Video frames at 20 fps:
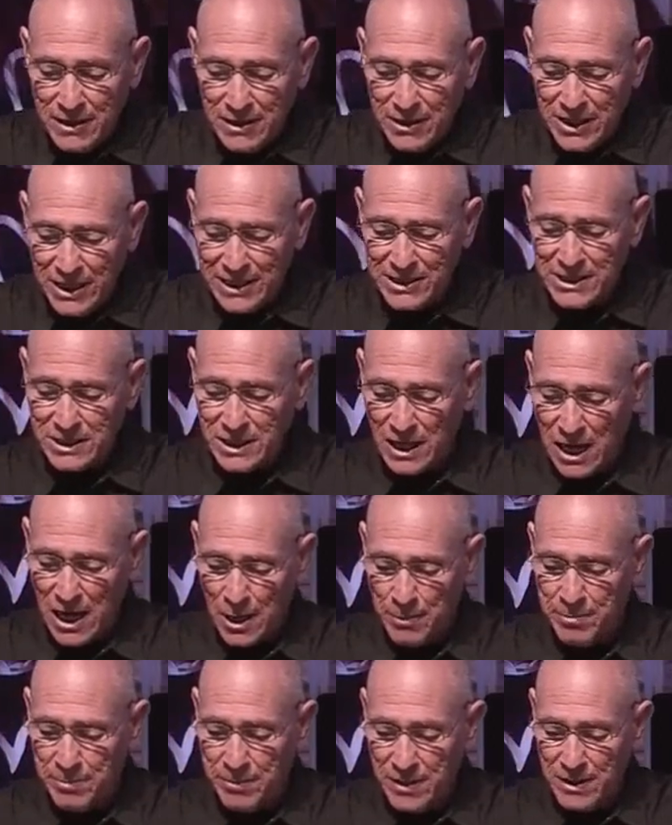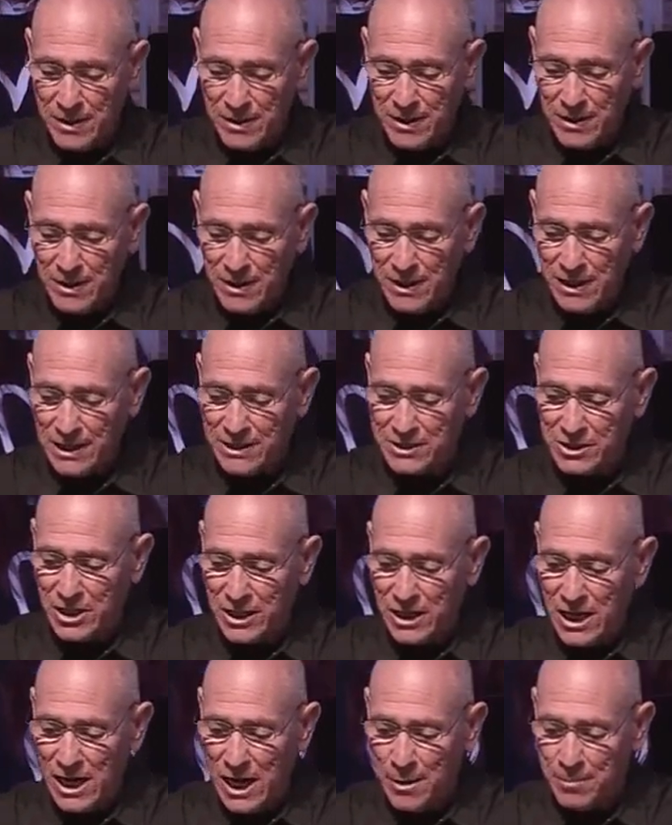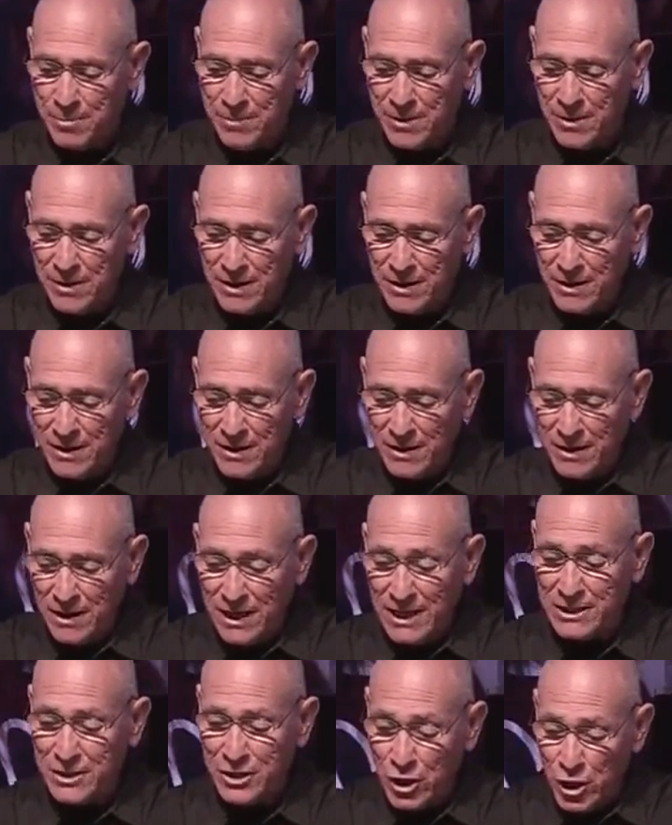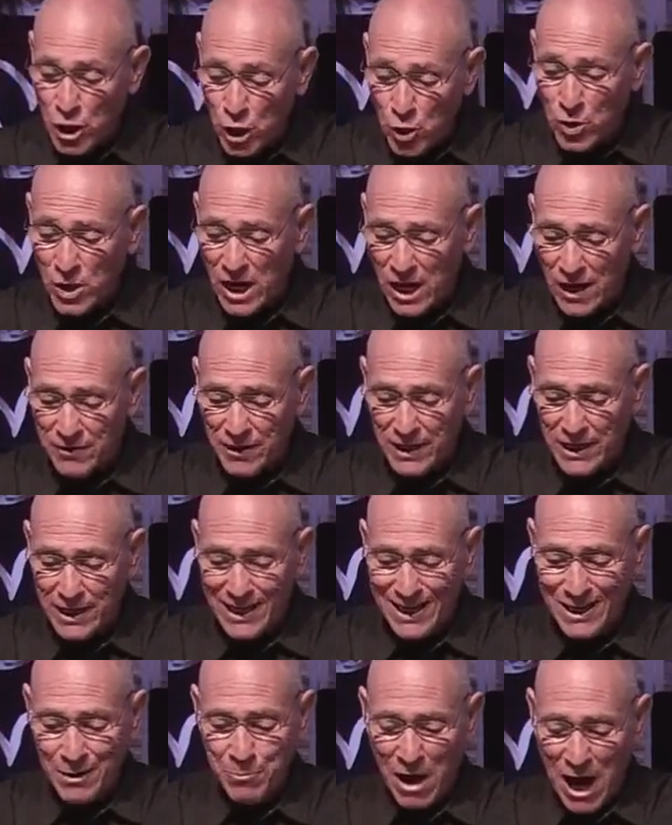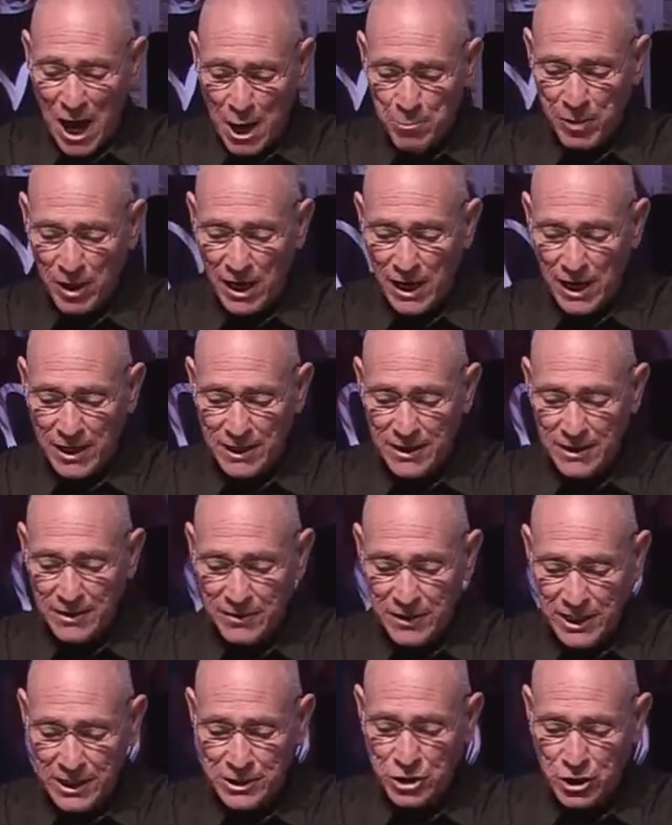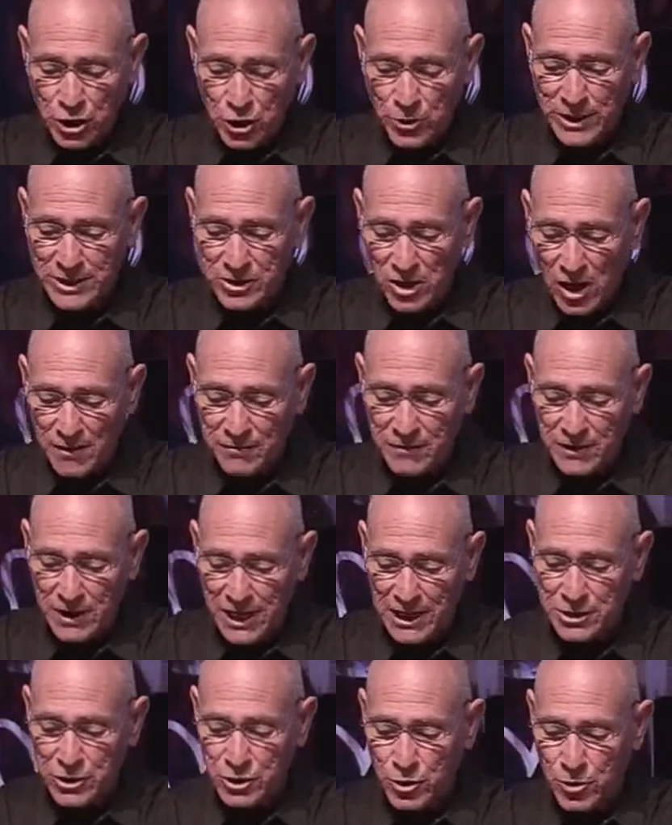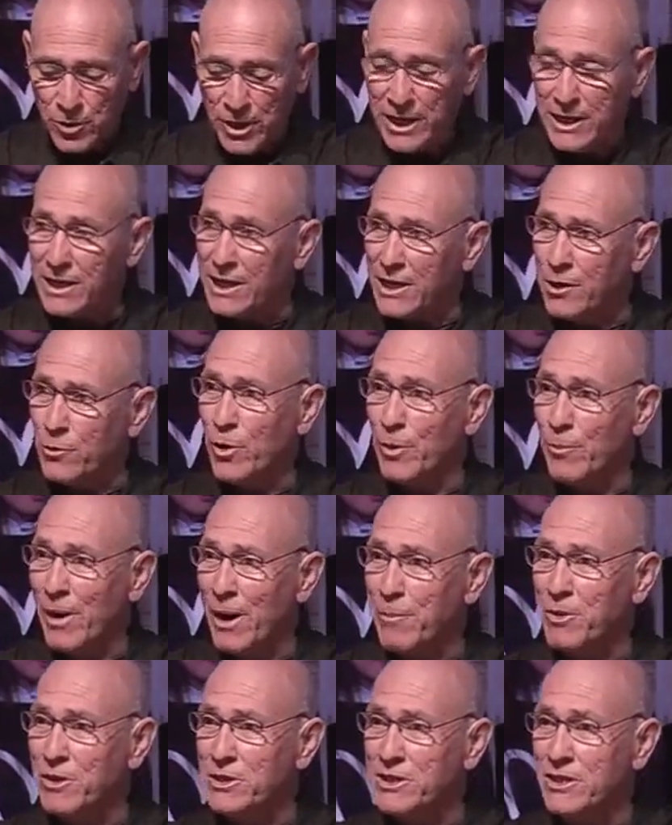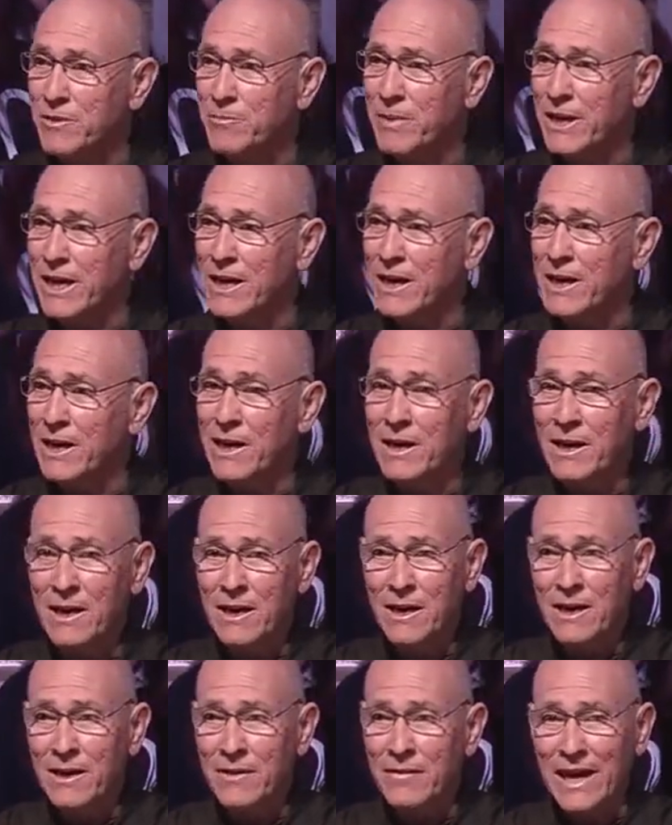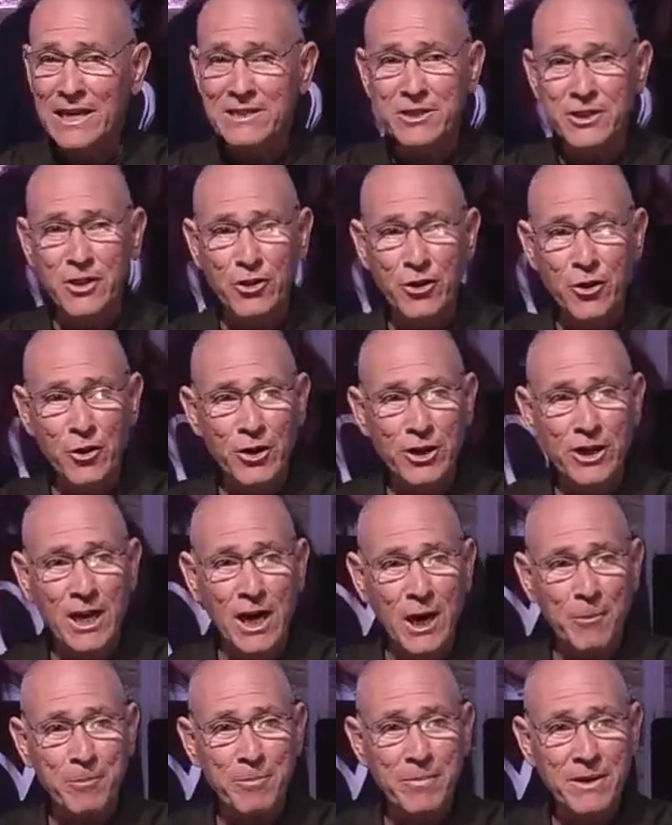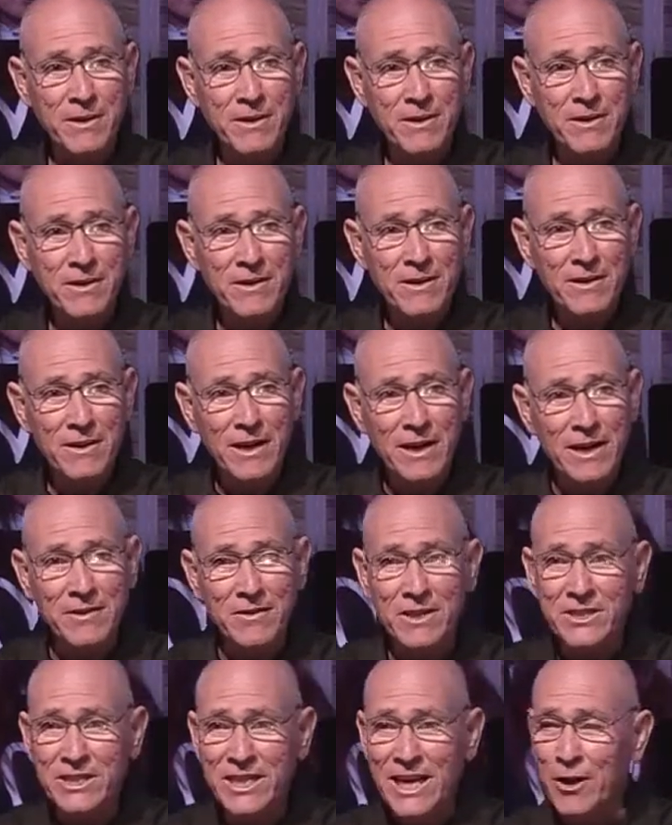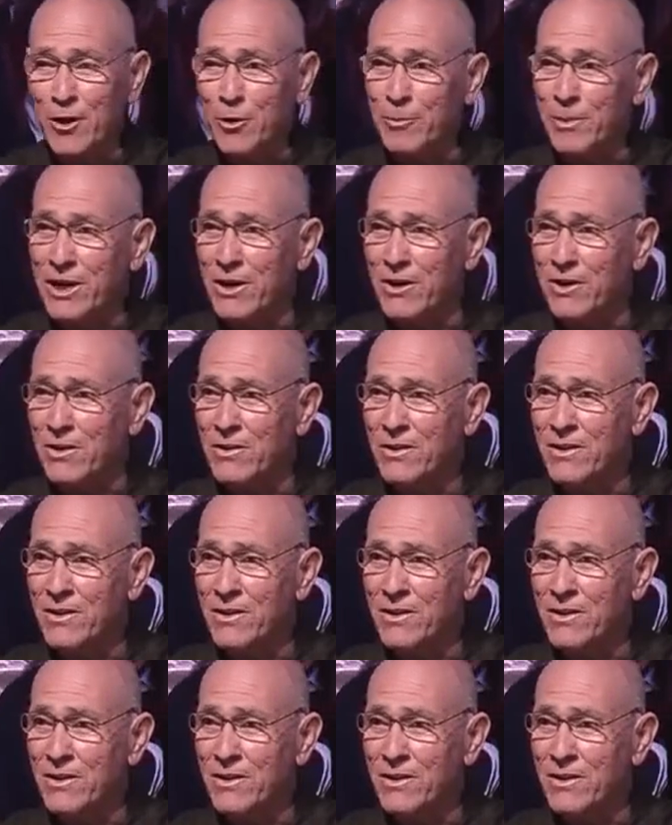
This cup is the cup, is the new covenant in my blood. This do as often as you drink it in remembrance of me. That's the third cup in the Seder meal.